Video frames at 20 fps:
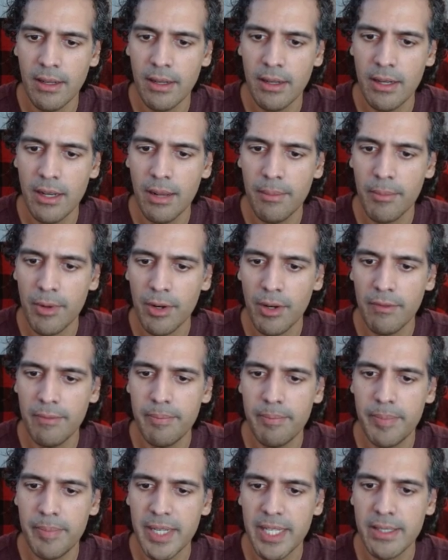number of
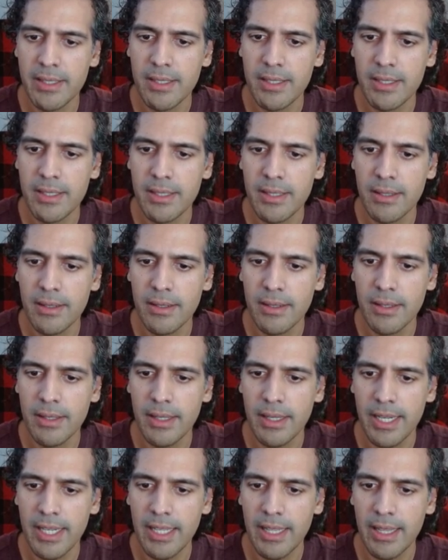bits
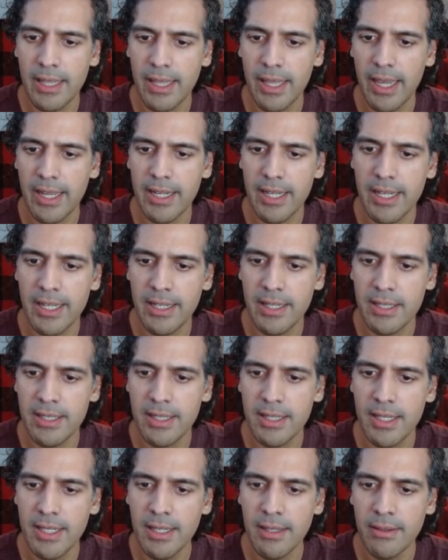in that
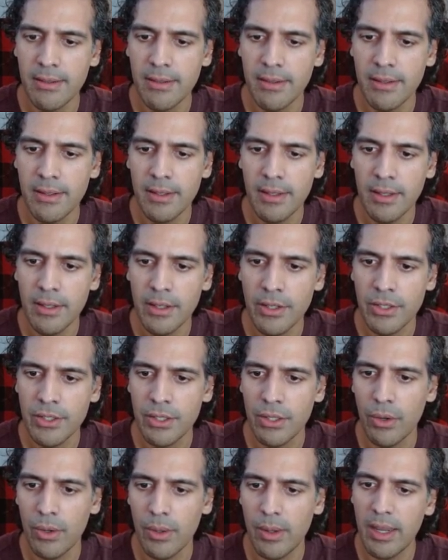indice.
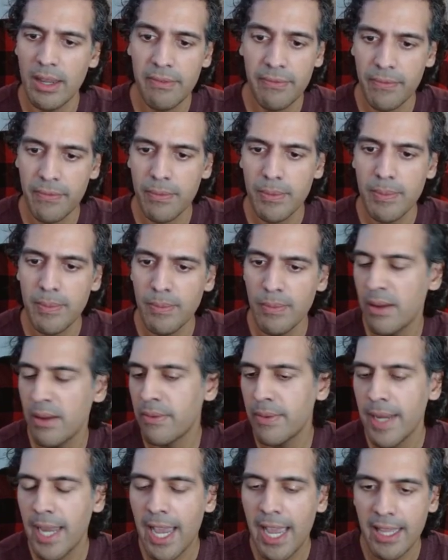So if
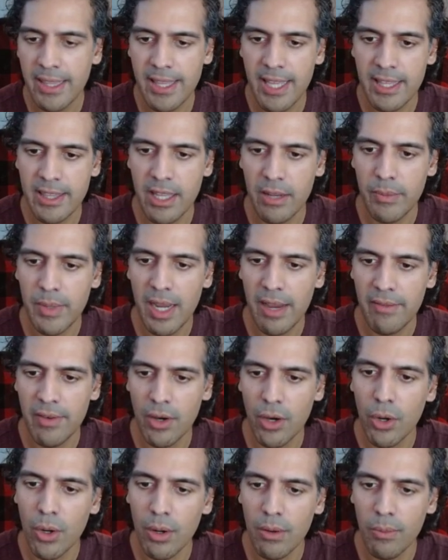we had that, then we have an
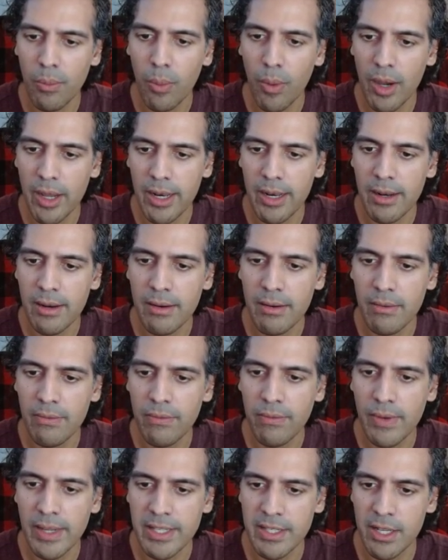O of 1
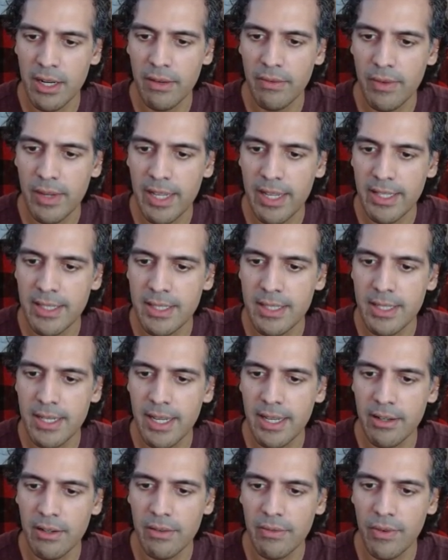instead
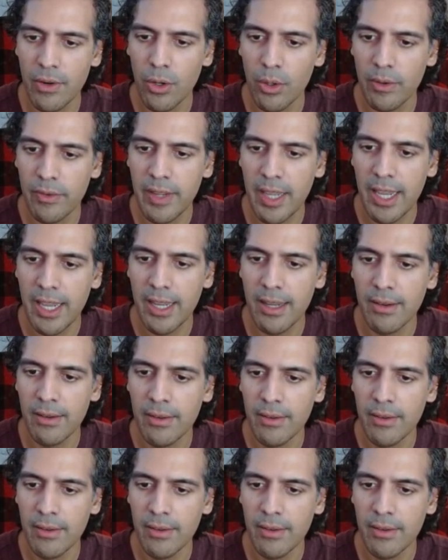of O of k,